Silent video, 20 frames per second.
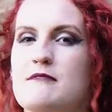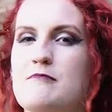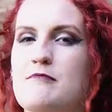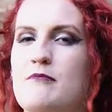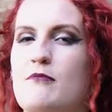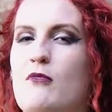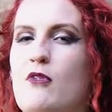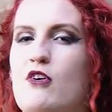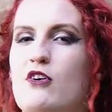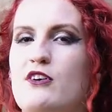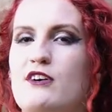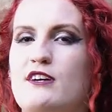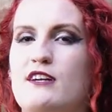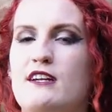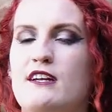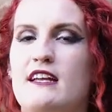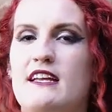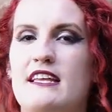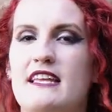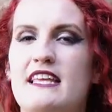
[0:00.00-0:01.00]

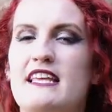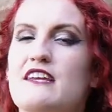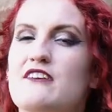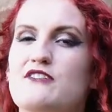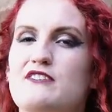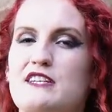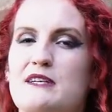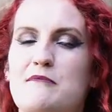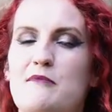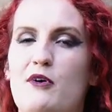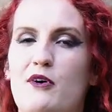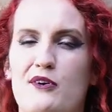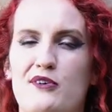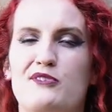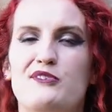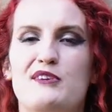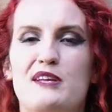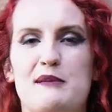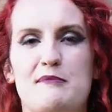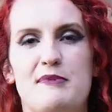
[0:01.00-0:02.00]
more eerie, more
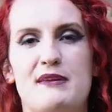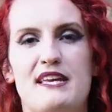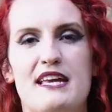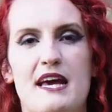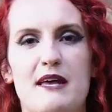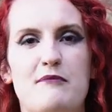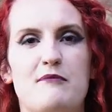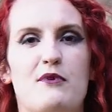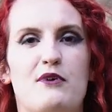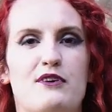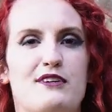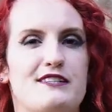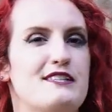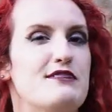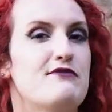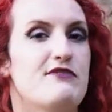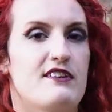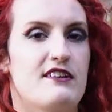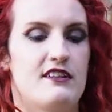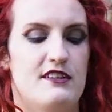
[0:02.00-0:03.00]
creepy and more
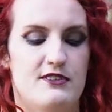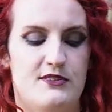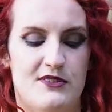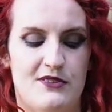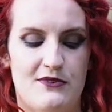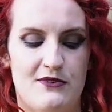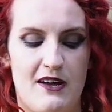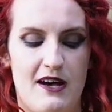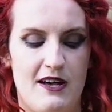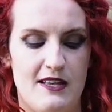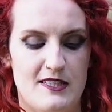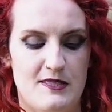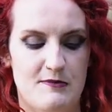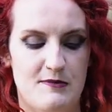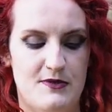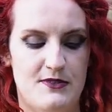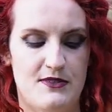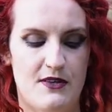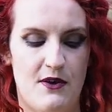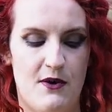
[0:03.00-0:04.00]
difficult to grasp.
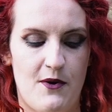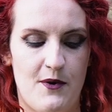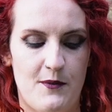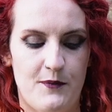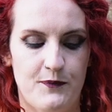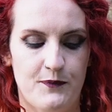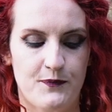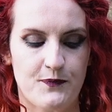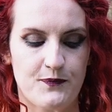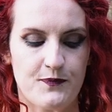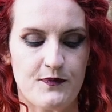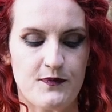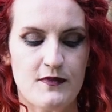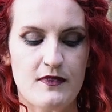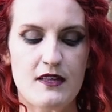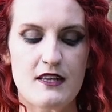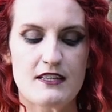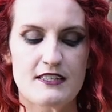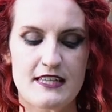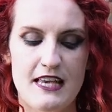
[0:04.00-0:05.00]
So
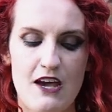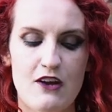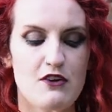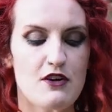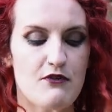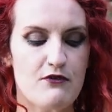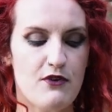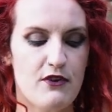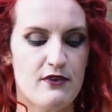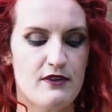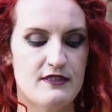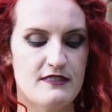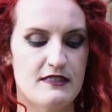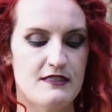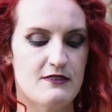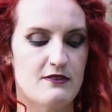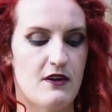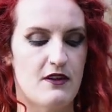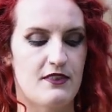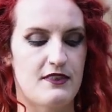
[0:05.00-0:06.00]
terror
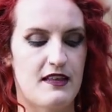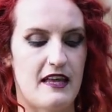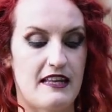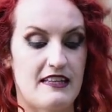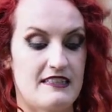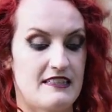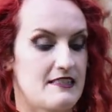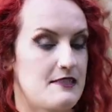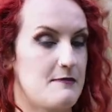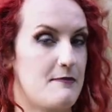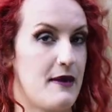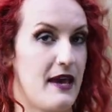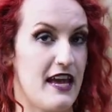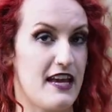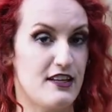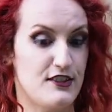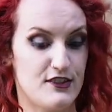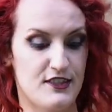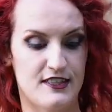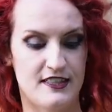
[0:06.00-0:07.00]
focuses on
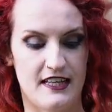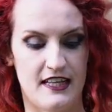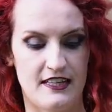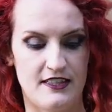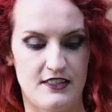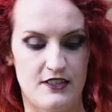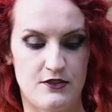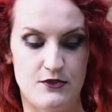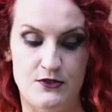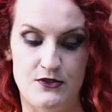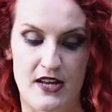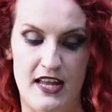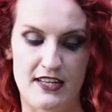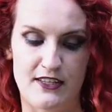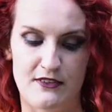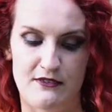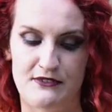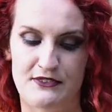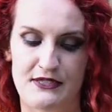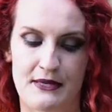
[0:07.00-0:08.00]
anticipation and dread
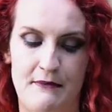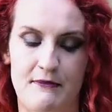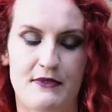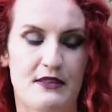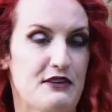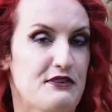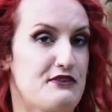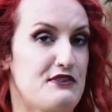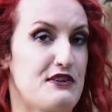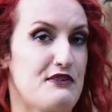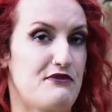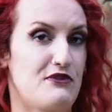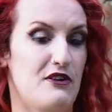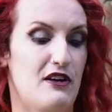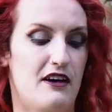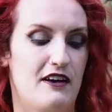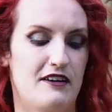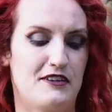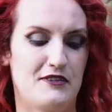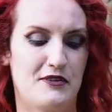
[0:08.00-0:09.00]
of something fearful
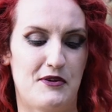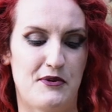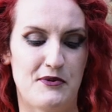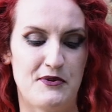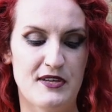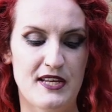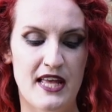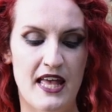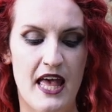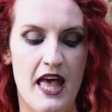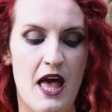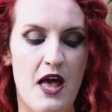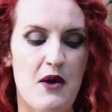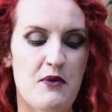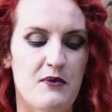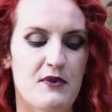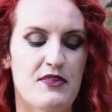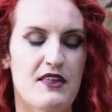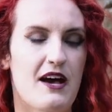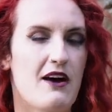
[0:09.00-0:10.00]
or unknown
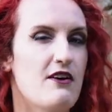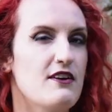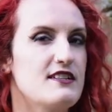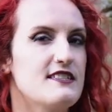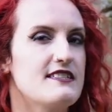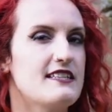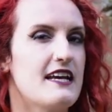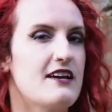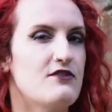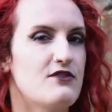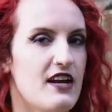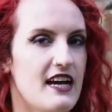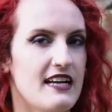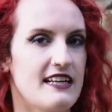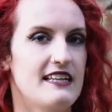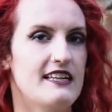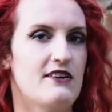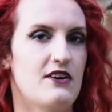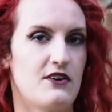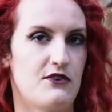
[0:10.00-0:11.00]
without
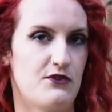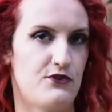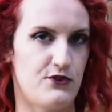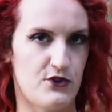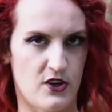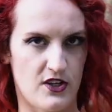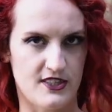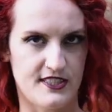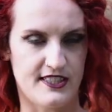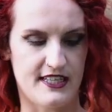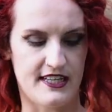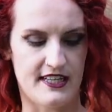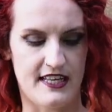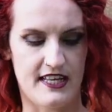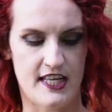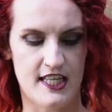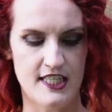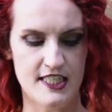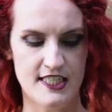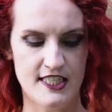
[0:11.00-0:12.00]
directly confronting
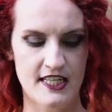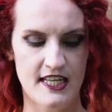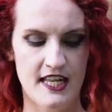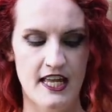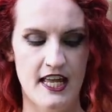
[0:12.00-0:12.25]
it,